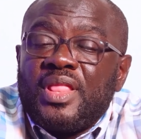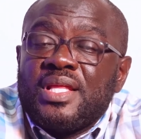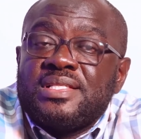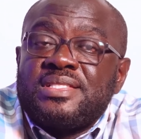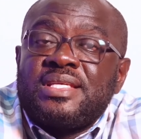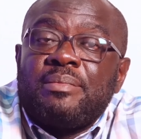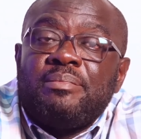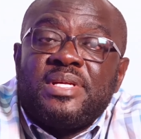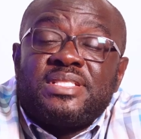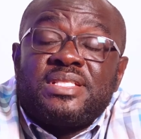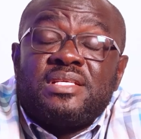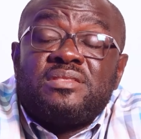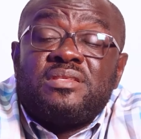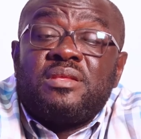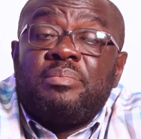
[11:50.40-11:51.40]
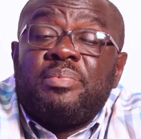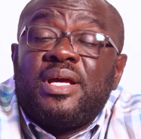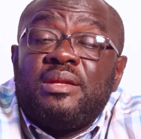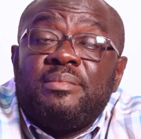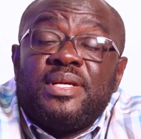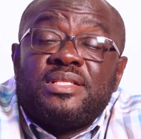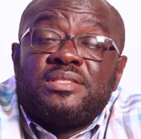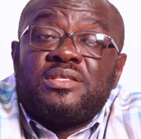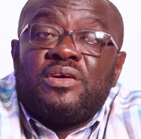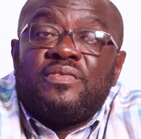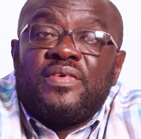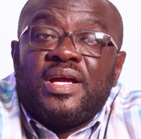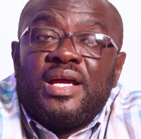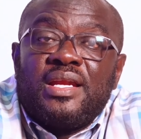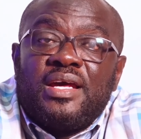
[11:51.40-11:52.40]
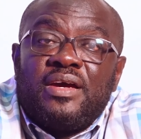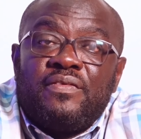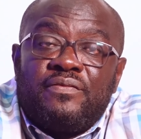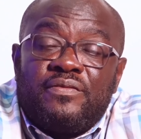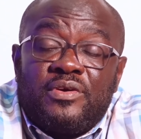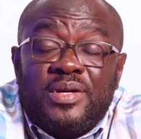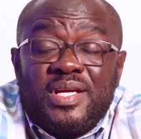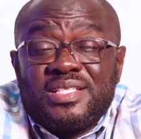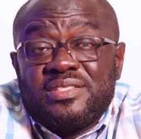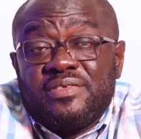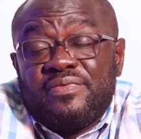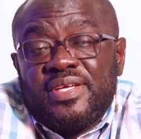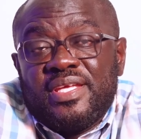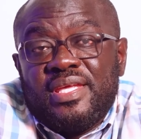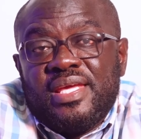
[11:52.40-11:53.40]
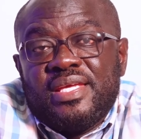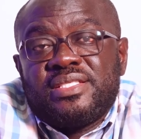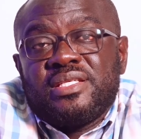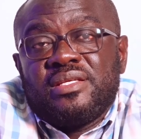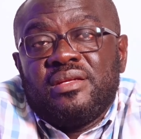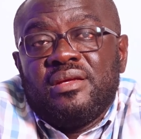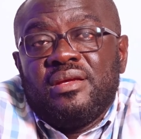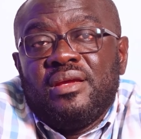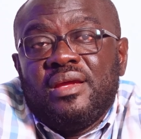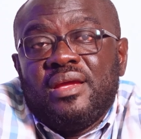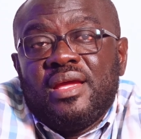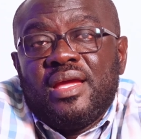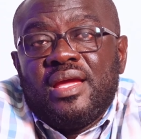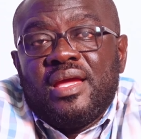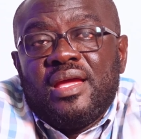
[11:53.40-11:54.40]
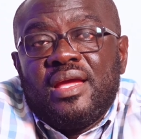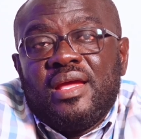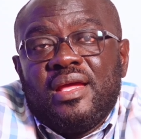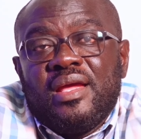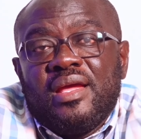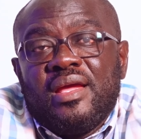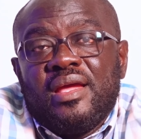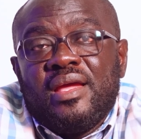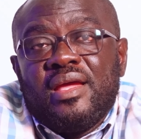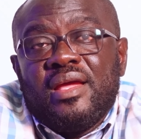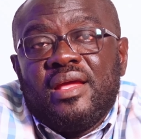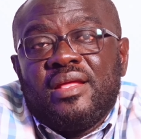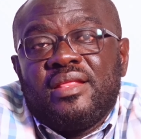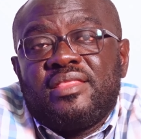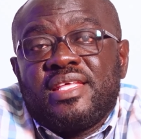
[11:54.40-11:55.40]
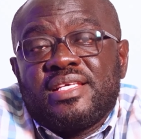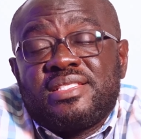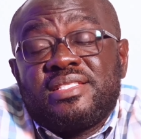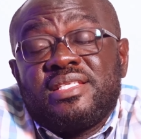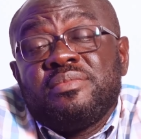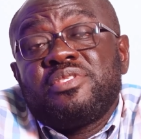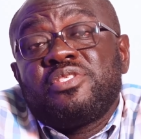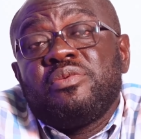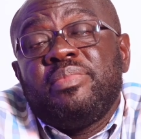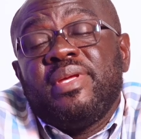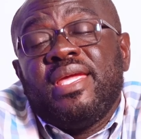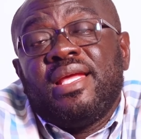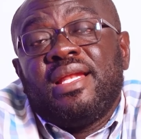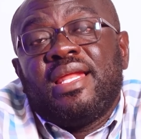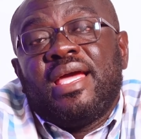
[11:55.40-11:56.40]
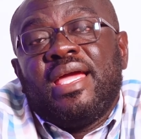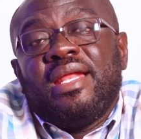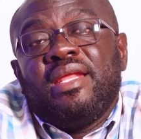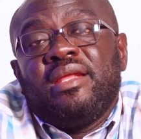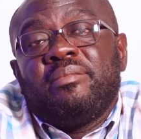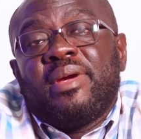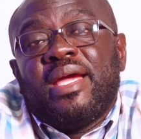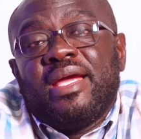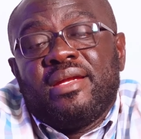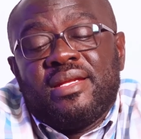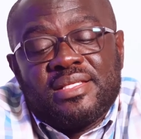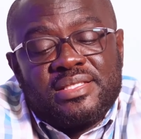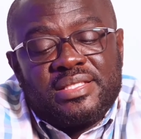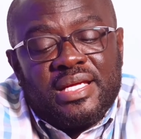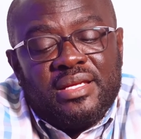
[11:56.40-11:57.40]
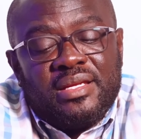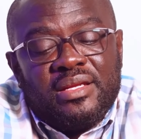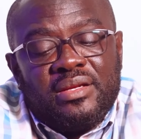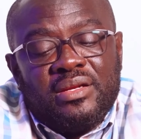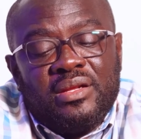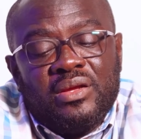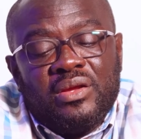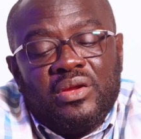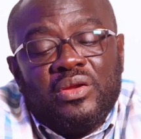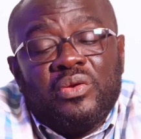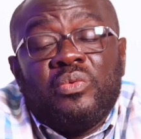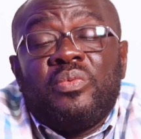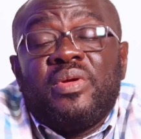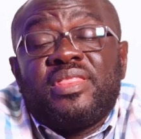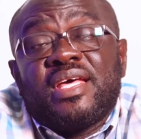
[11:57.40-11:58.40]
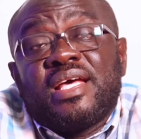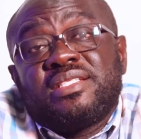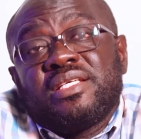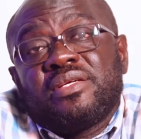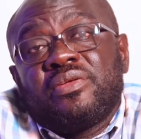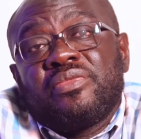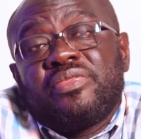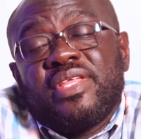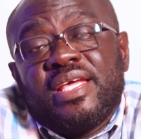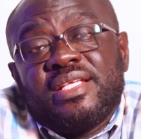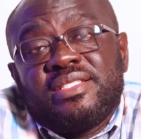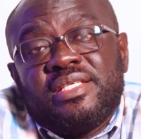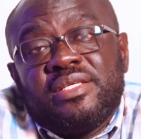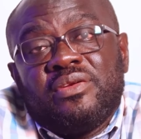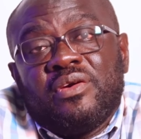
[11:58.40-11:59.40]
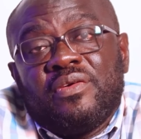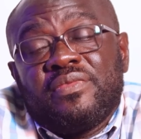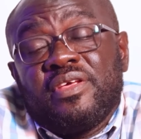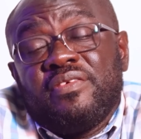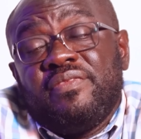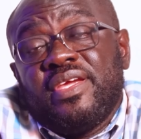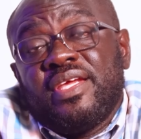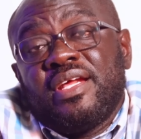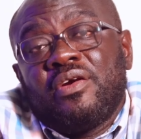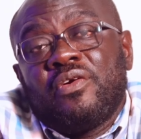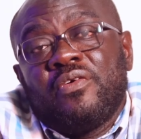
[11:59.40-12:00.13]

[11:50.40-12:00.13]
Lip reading: submitted to the Parliament of Ghana for ratification. This seems to be in line, in my understanding, with Article 13 of the Vienna